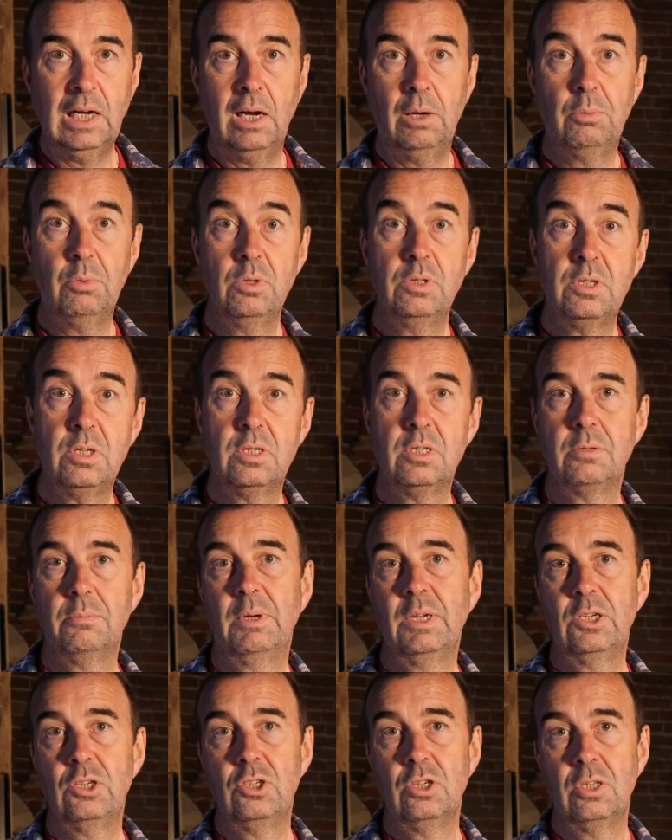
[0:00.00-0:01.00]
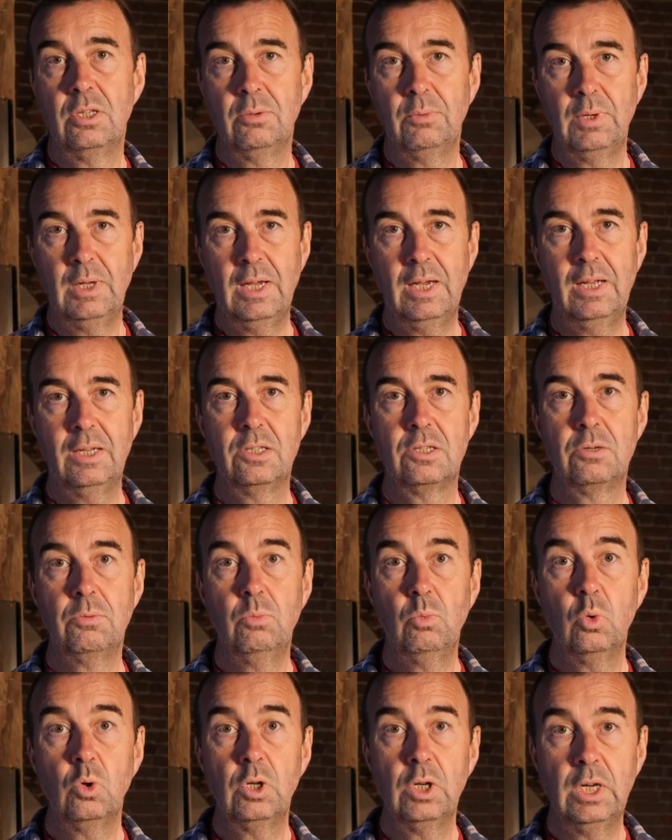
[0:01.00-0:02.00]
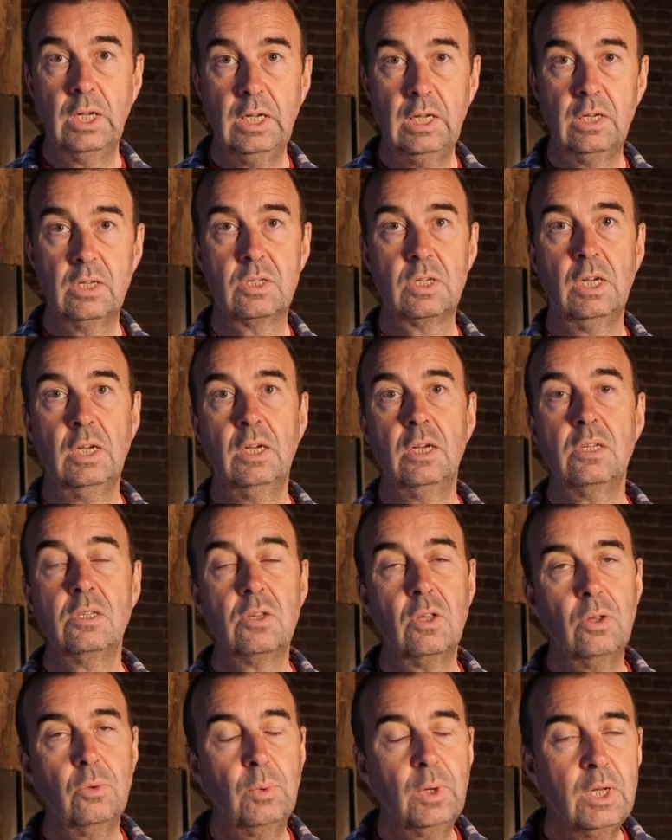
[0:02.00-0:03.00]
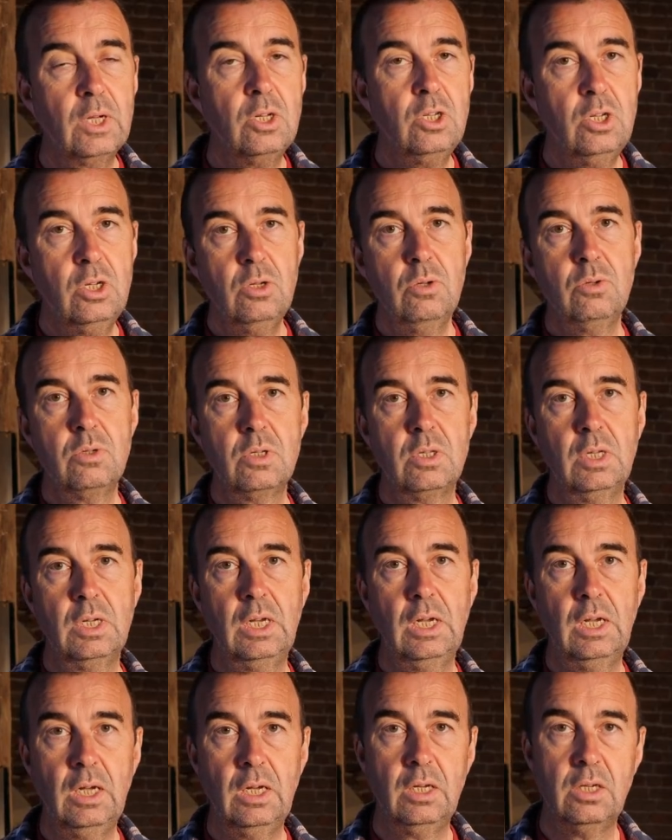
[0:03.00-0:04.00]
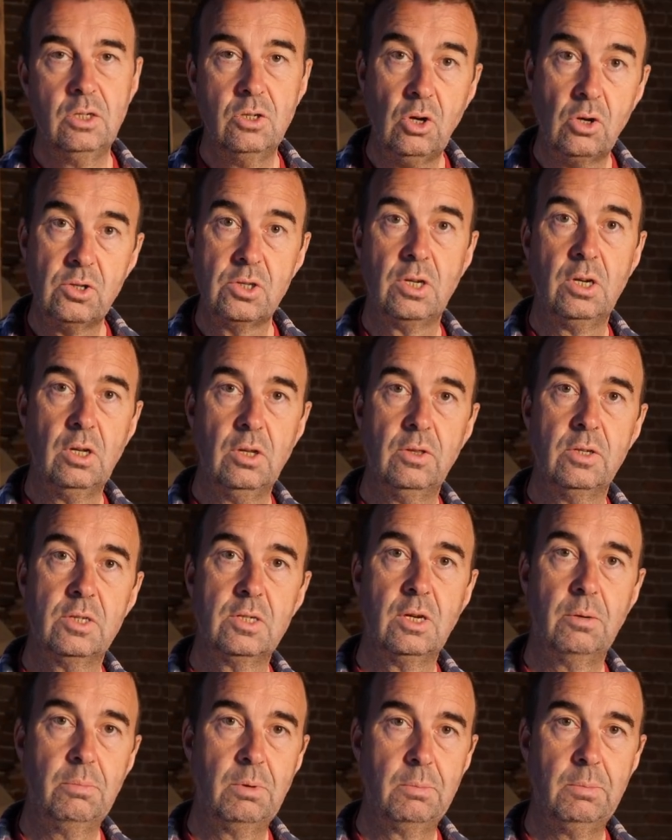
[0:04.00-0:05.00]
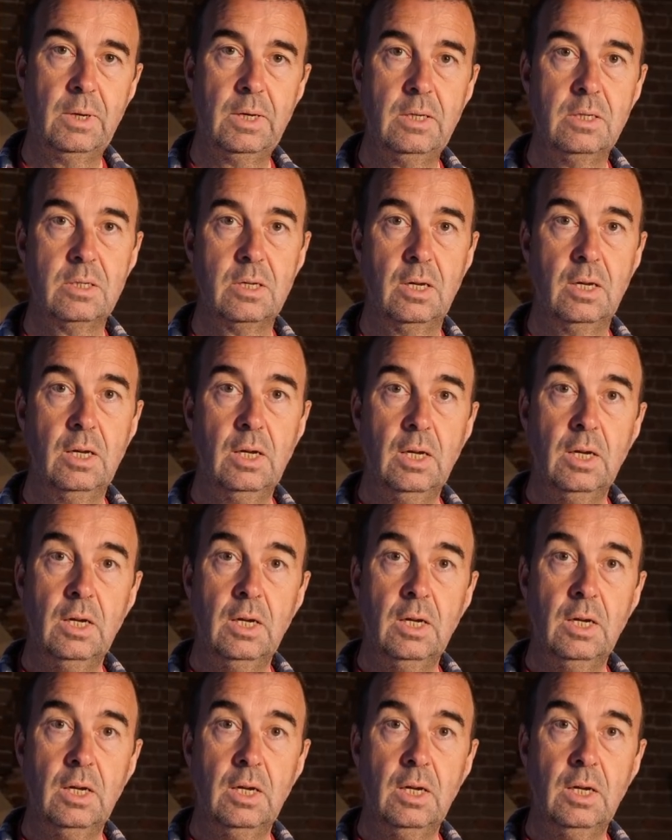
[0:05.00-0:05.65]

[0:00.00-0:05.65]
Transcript: I wanted to make sure that we had some wooden eeks so that we could use the nozzle on the sublimator